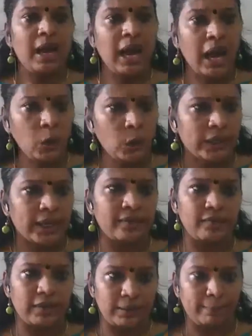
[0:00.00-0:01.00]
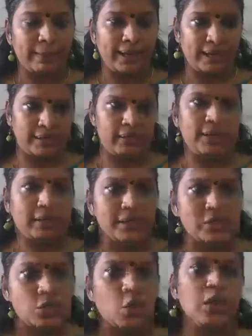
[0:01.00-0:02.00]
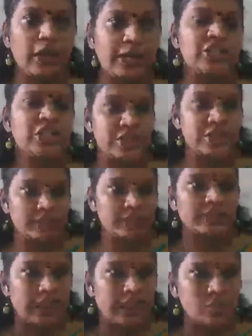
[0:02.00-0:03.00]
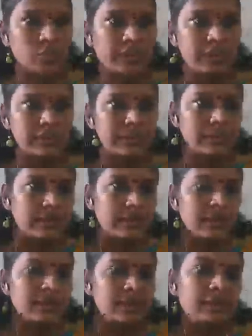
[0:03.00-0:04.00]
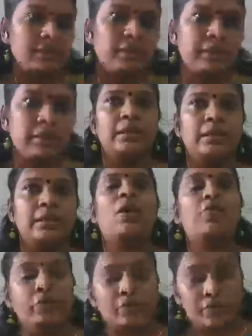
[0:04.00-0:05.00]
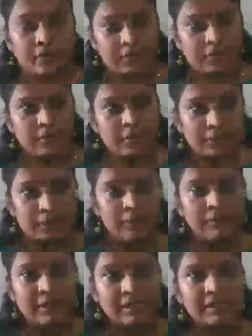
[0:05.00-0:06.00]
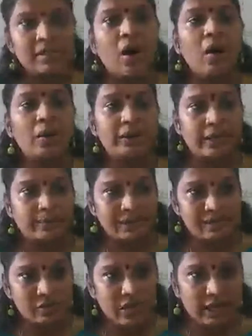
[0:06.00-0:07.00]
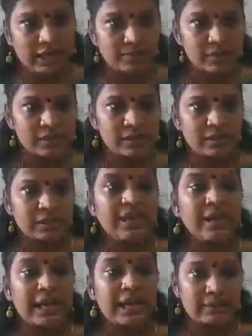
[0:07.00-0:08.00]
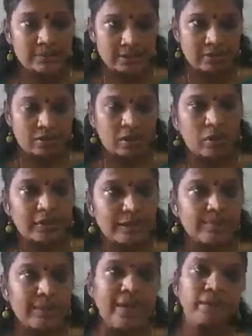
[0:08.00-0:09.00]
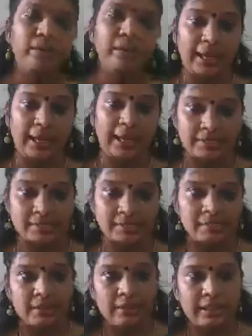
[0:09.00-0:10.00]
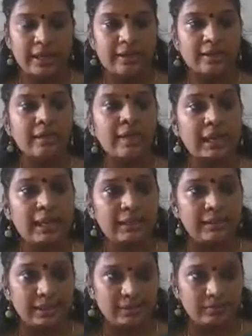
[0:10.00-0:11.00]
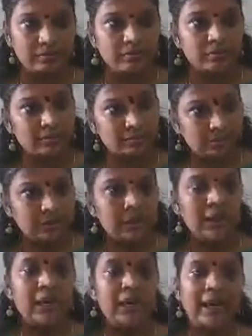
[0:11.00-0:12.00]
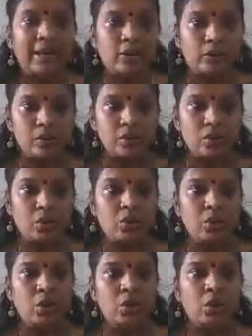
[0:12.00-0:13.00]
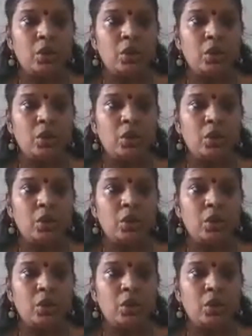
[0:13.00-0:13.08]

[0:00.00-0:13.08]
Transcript: How can we make a strong relationship with our students? Of course, we just call them as names, their names, call them their names, then greet them, and also